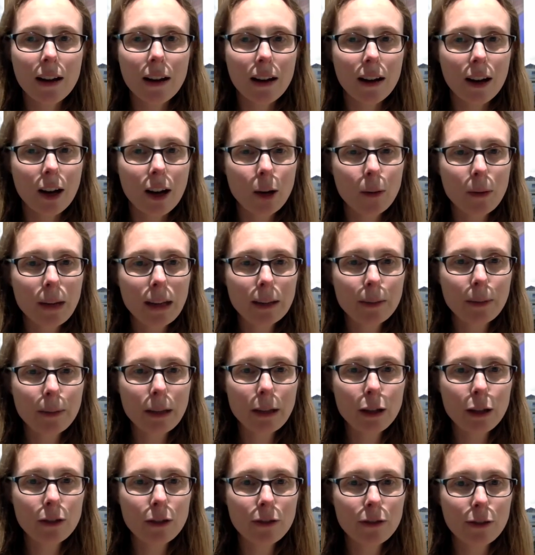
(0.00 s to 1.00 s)
I hope that's been
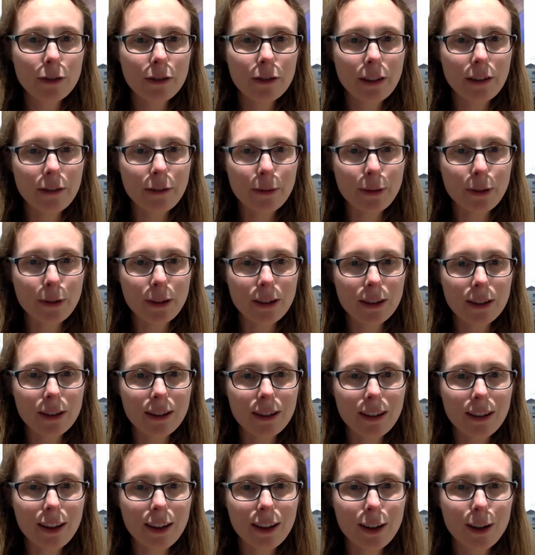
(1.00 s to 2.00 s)
useful for everyone.
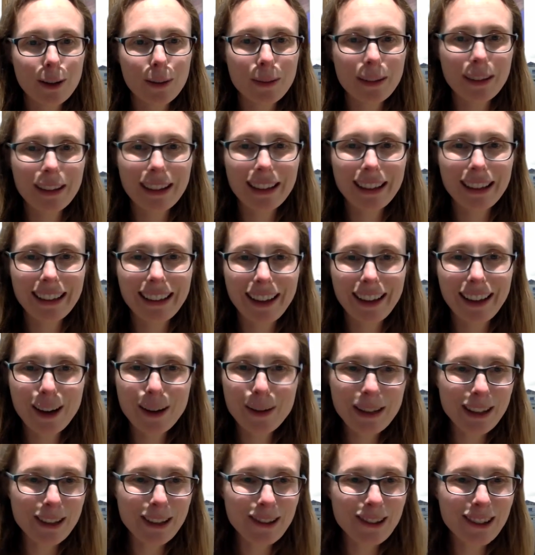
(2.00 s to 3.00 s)
I hope
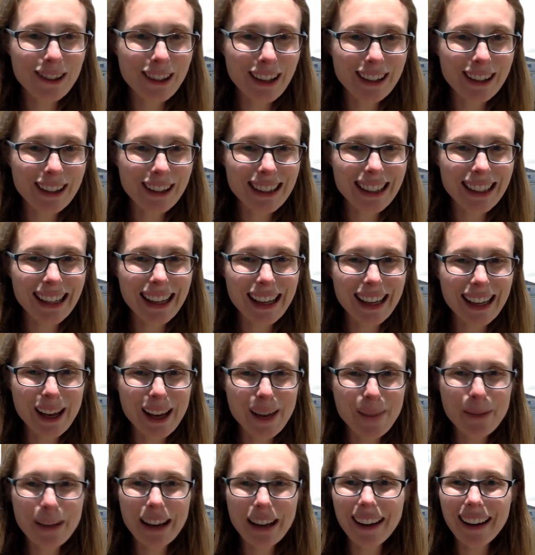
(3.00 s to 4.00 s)
that you're all going to
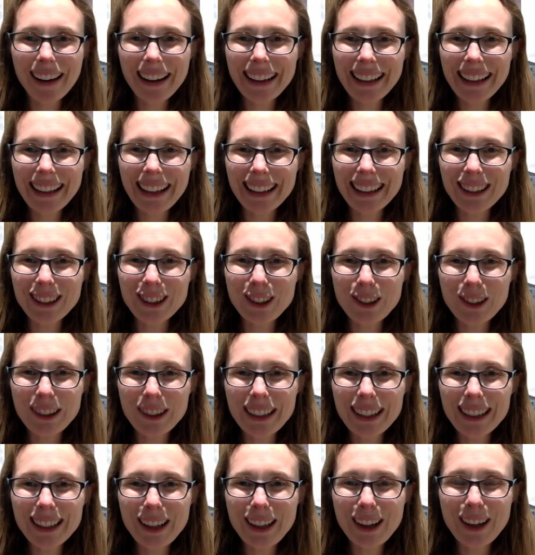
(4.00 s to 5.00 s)
apply and join
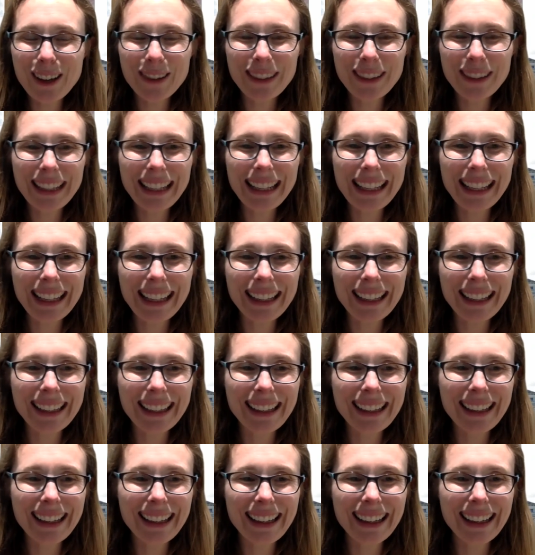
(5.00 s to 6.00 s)
us hopefully in
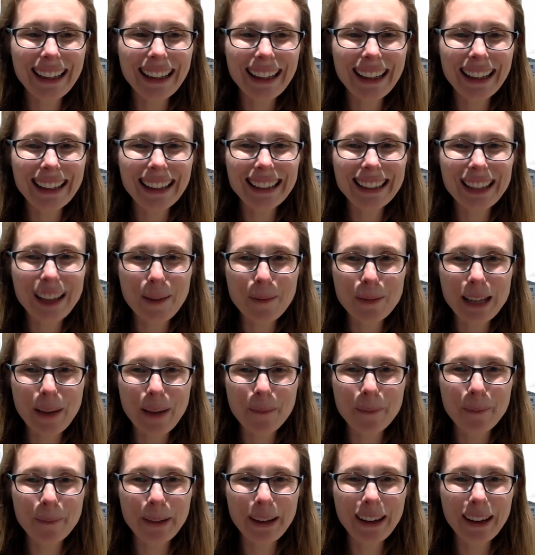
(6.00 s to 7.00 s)

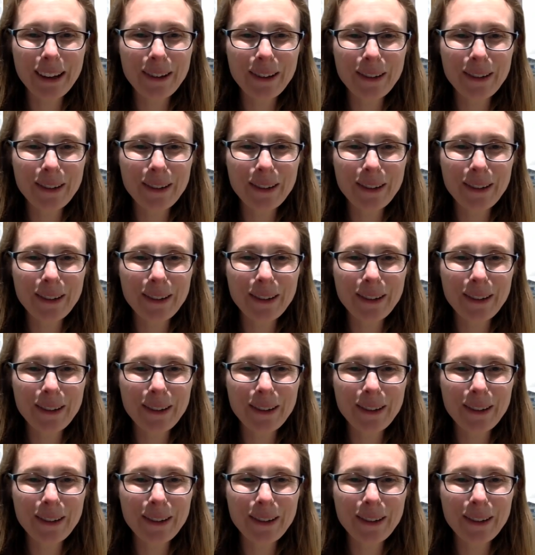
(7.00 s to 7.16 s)
September.